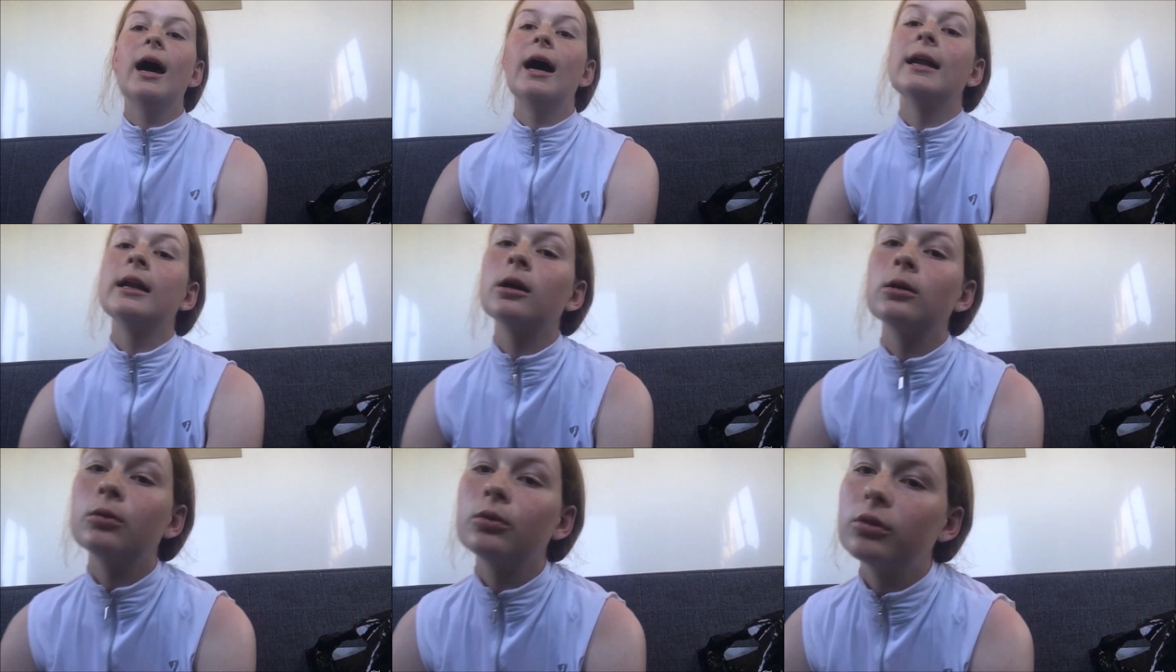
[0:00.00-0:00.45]

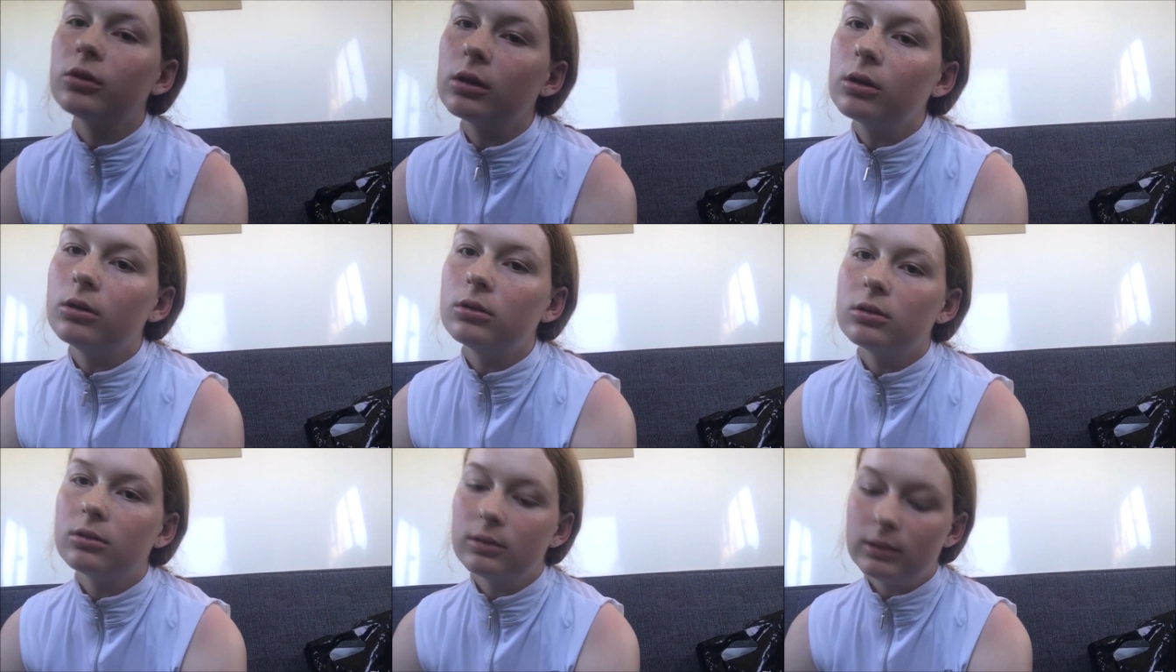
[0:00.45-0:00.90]
and I also
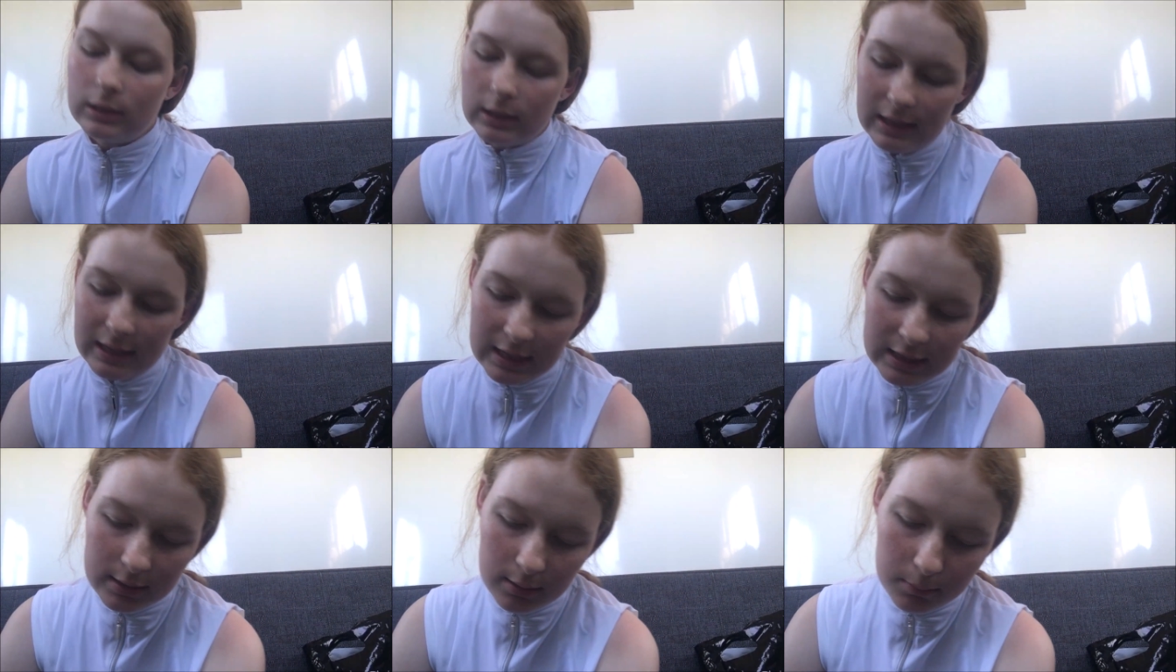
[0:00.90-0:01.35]
got
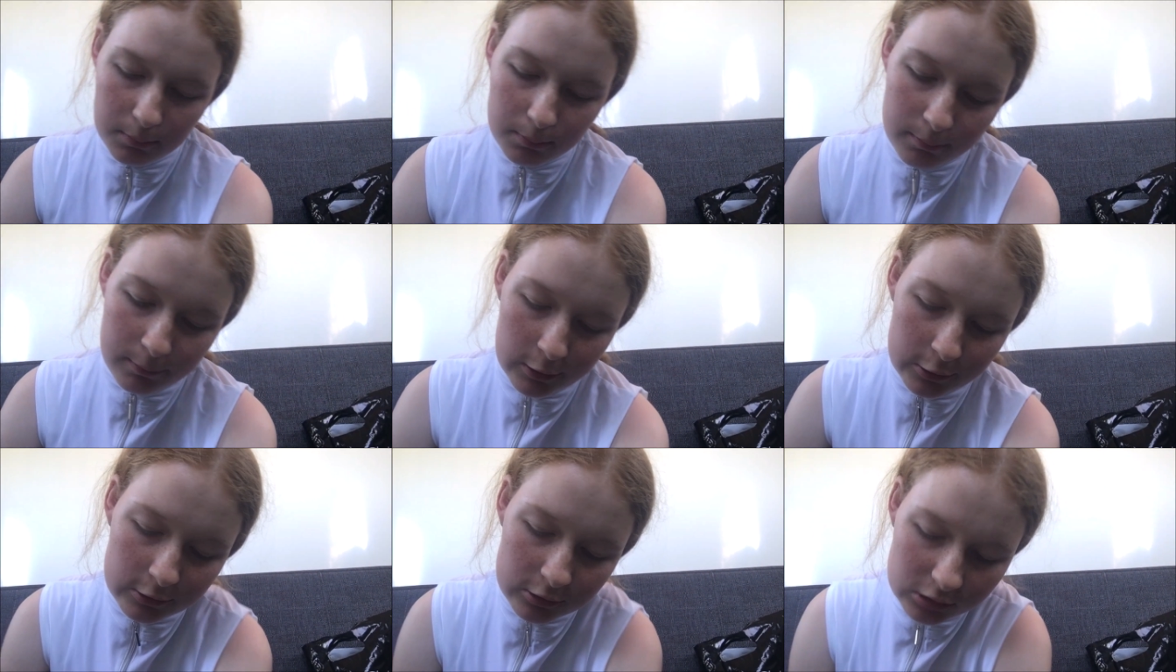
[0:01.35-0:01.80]
a
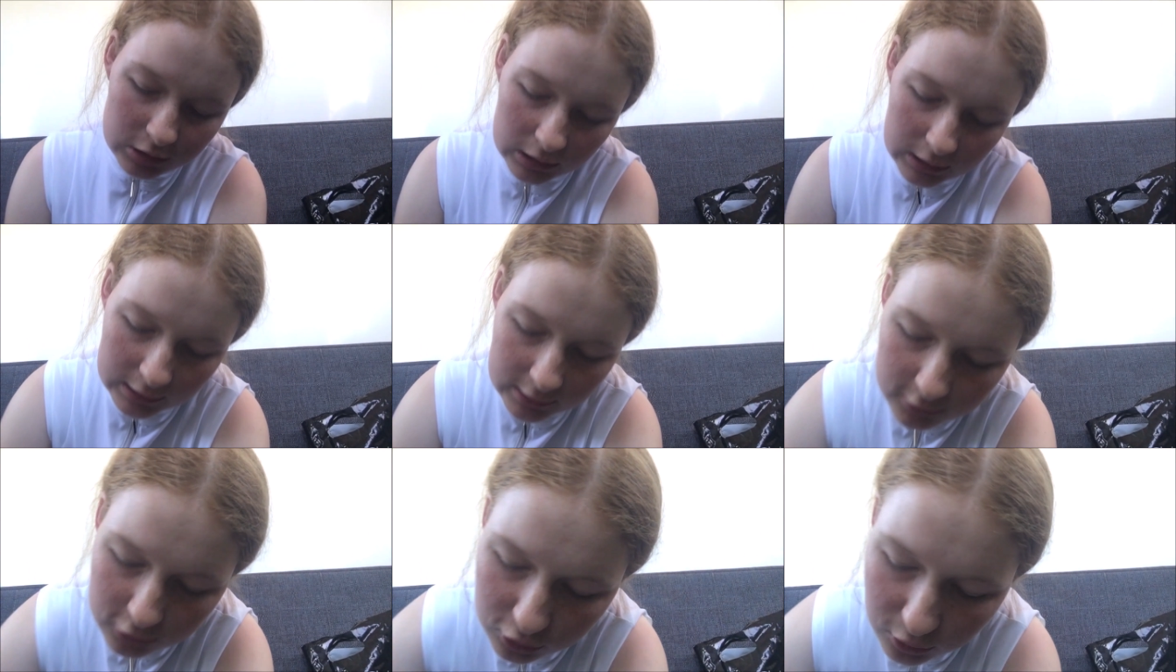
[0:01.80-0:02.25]

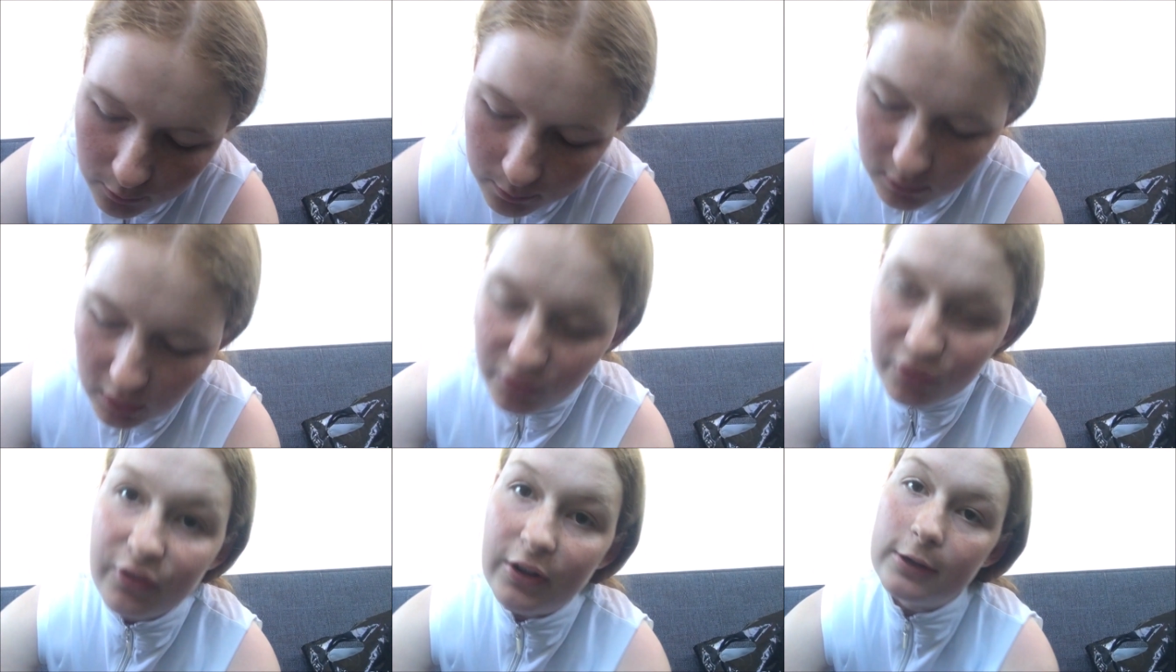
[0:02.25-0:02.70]
montage
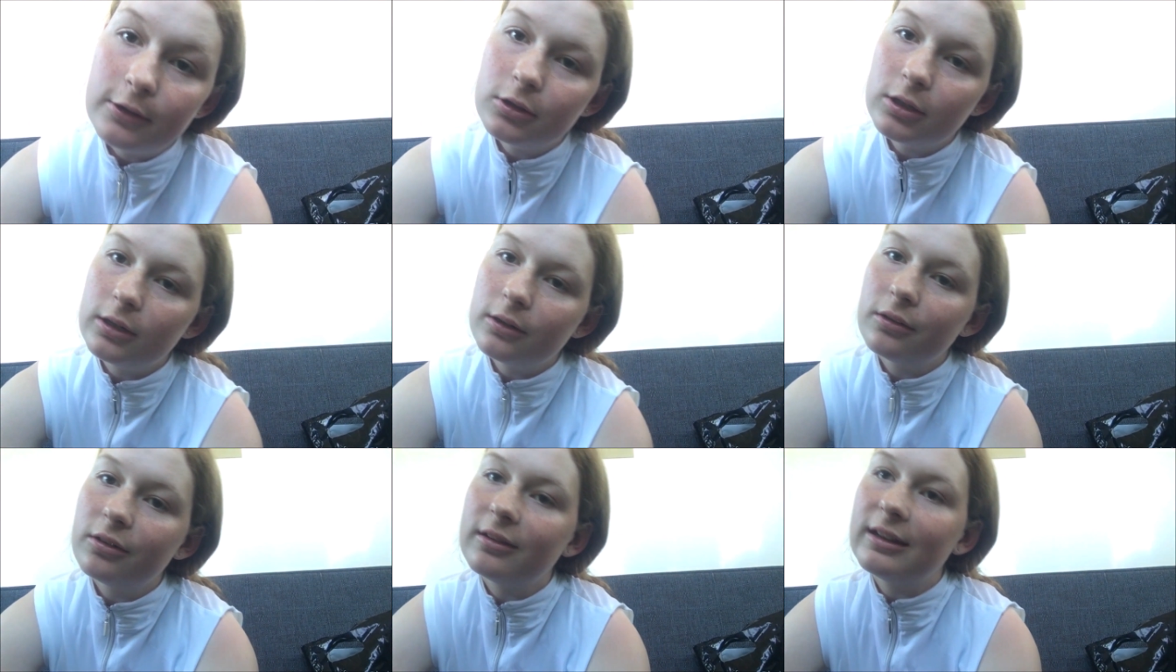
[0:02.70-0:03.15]
from the
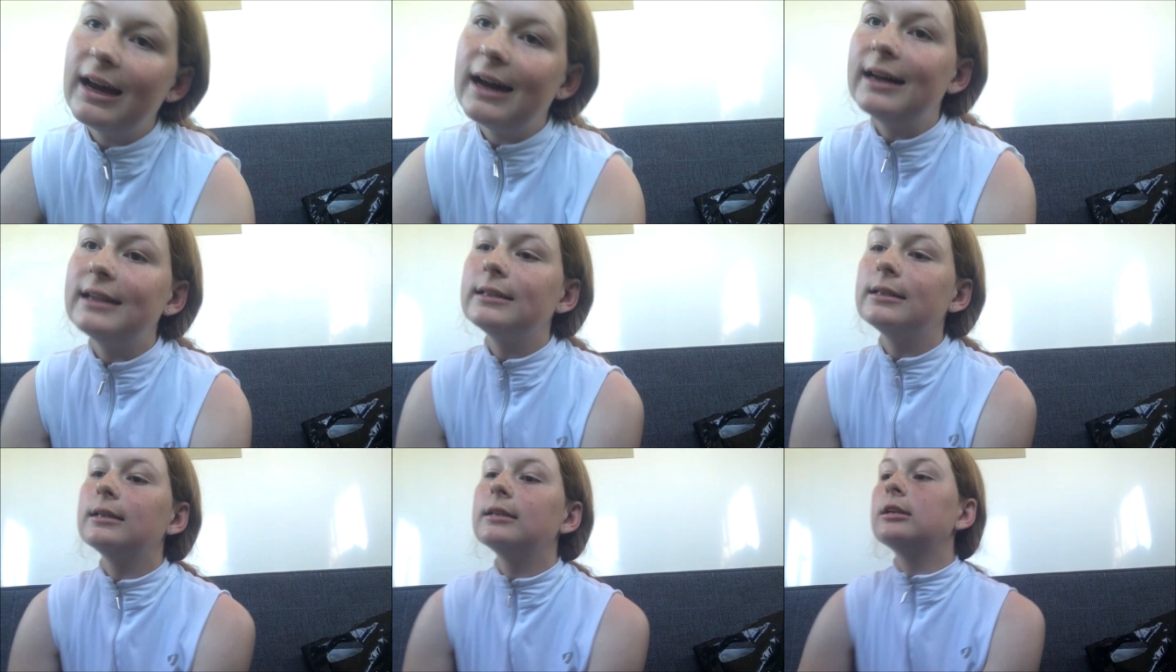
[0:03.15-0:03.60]
photo
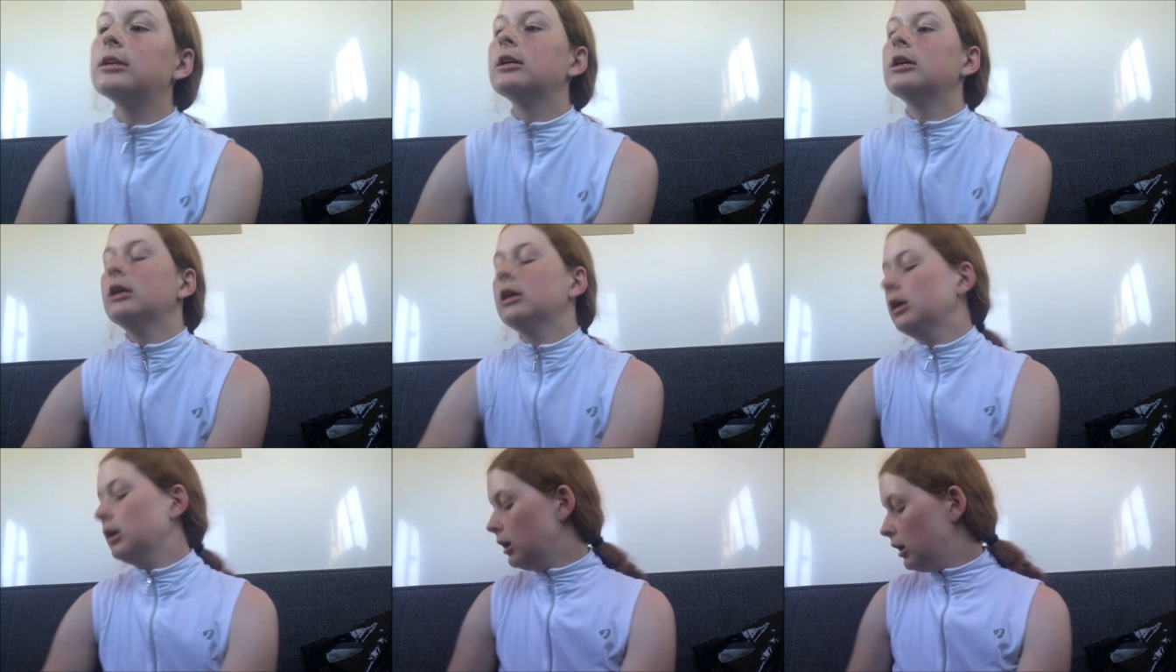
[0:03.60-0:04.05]
stand
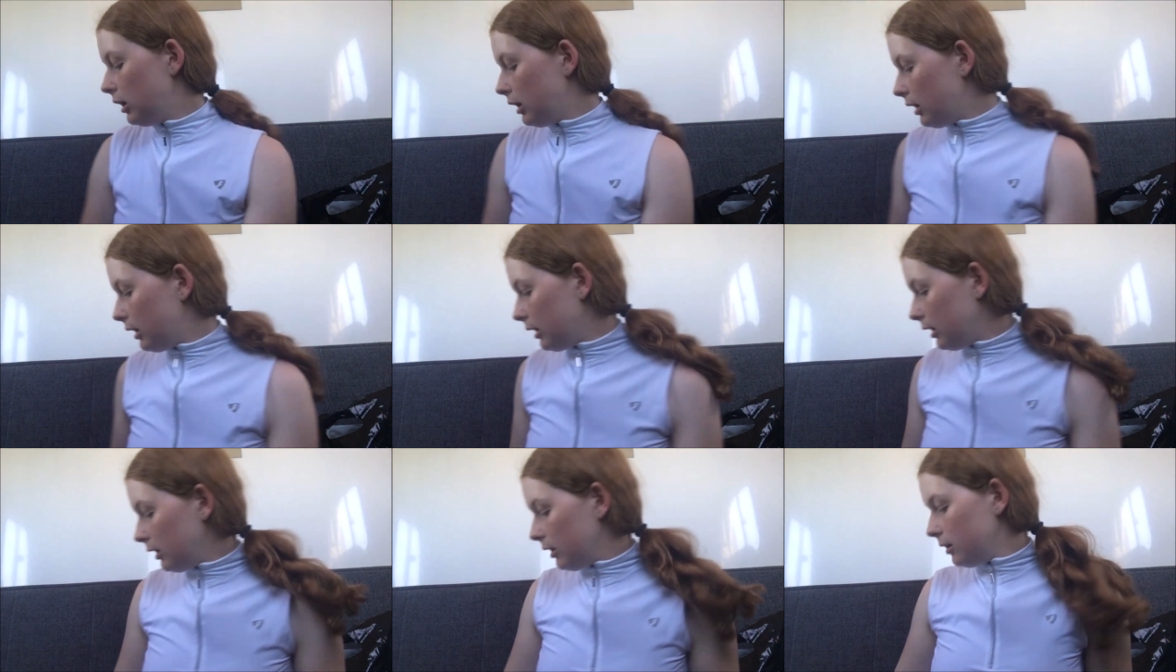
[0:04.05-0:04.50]

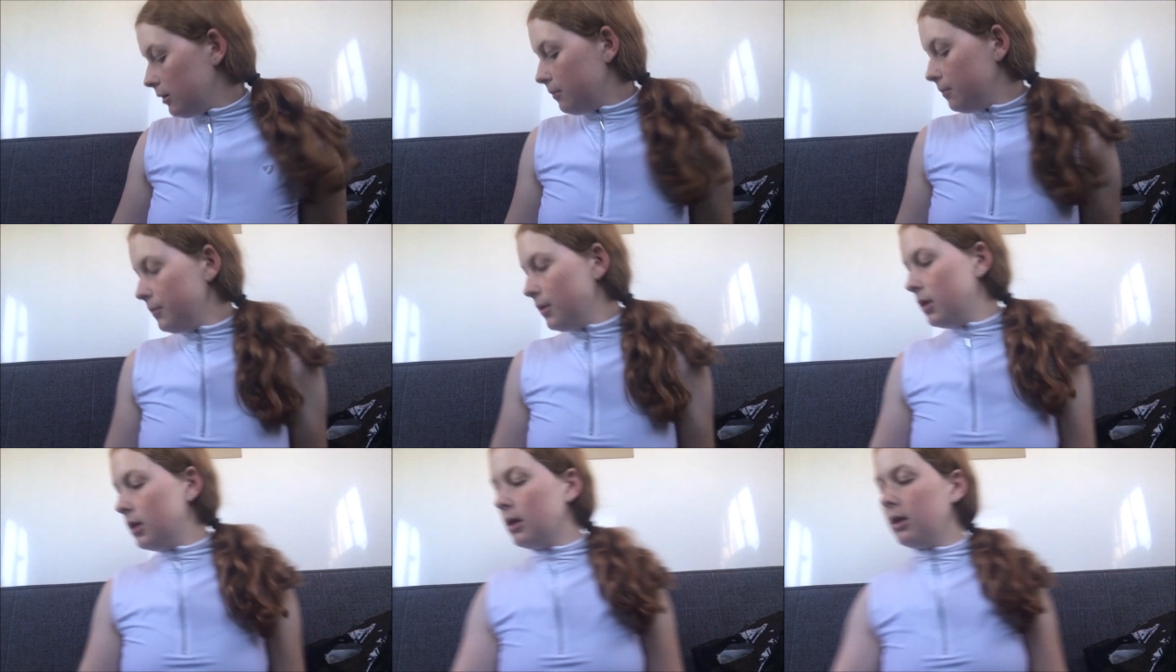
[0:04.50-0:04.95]

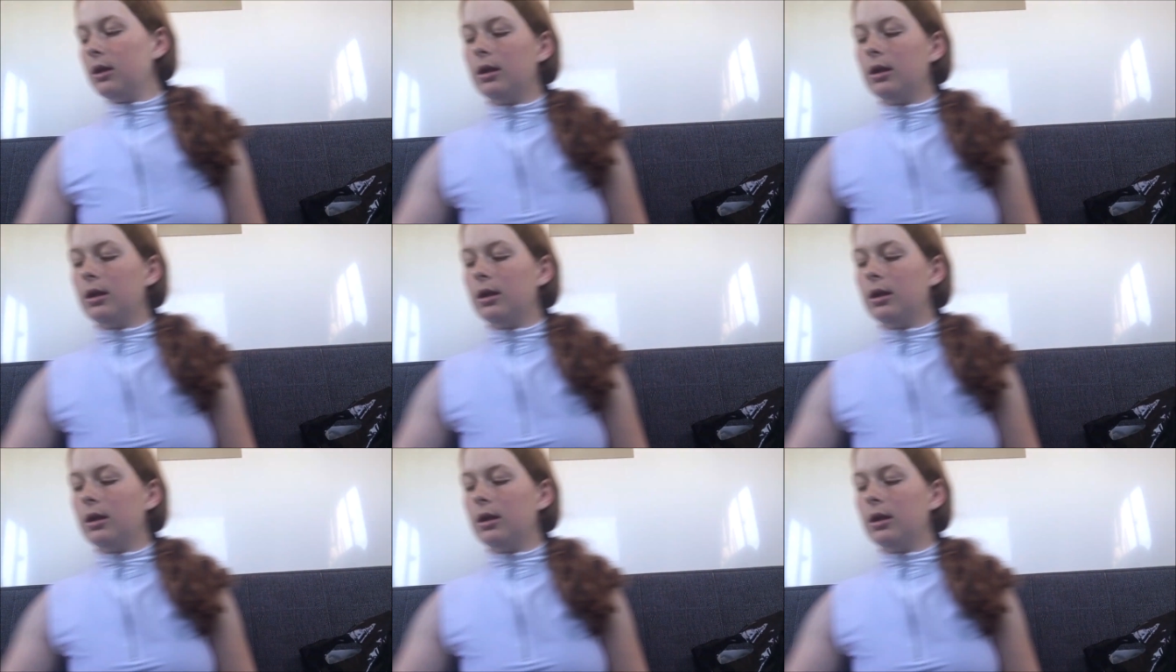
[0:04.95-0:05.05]
um,